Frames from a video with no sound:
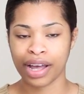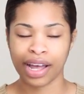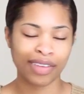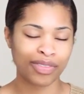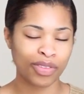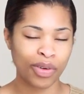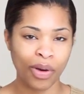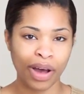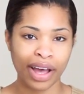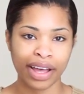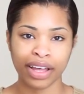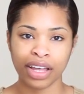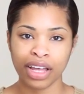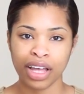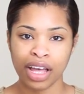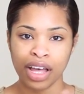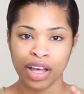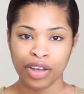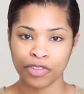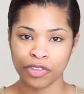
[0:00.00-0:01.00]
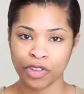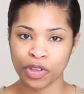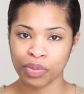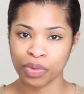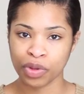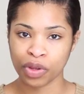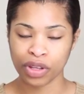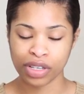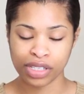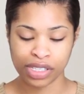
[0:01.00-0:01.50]
I have quite a few
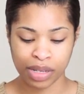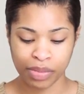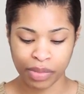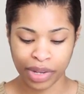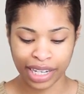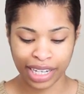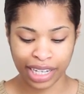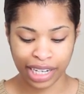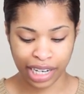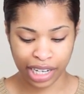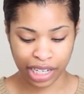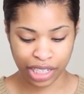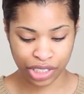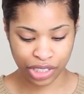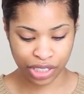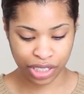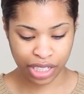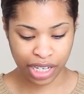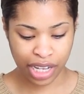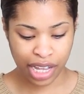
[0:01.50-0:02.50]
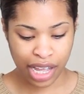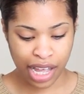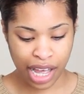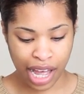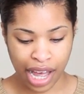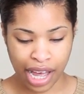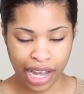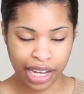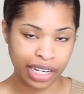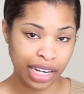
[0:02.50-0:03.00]
books in my collection,
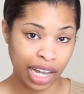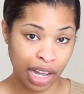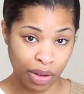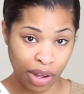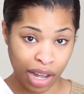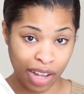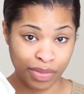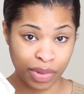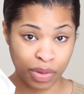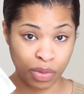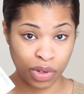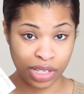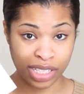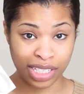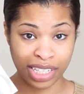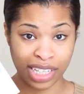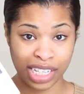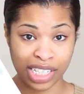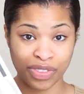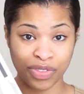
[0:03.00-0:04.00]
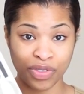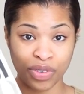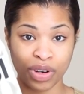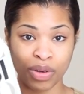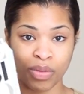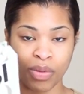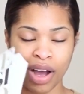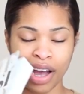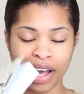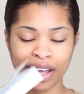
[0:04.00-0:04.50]
and I've been wanting this for
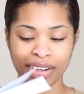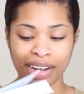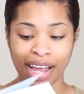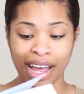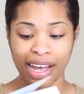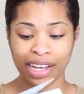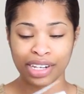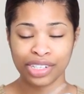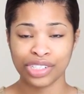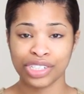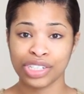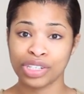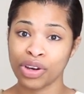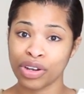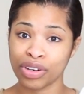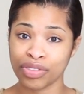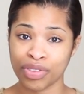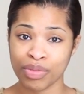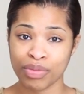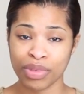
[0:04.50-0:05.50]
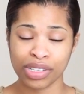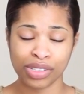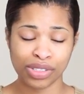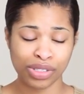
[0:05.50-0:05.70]
a while, and she got it for me.